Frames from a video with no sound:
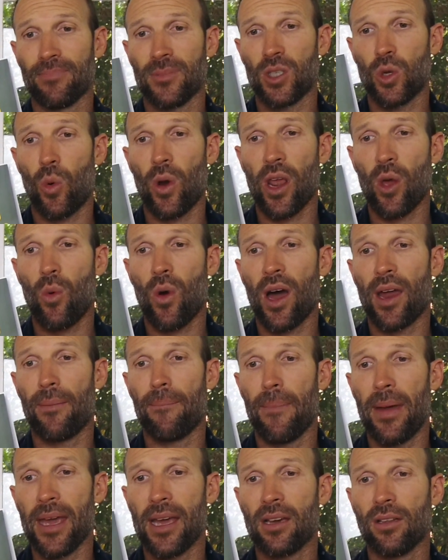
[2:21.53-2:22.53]

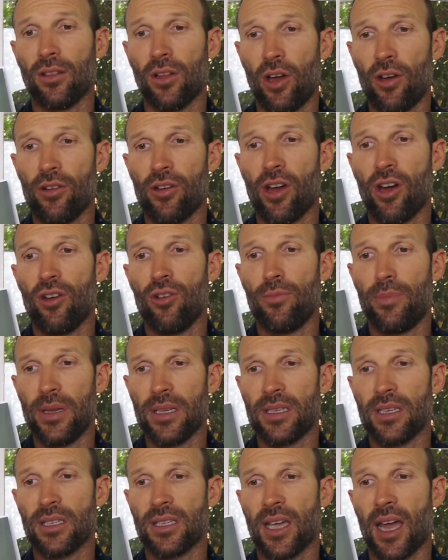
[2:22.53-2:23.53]
21, make a logo,
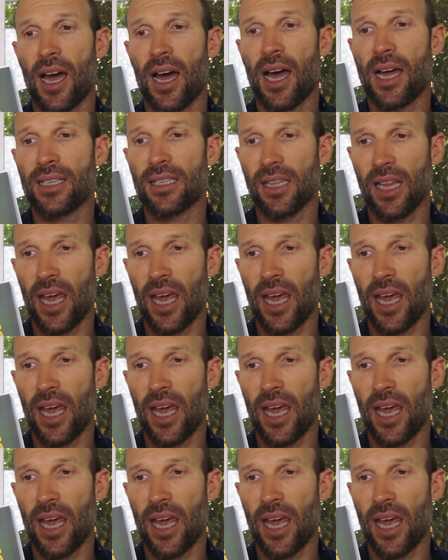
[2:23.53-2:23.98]
business cards,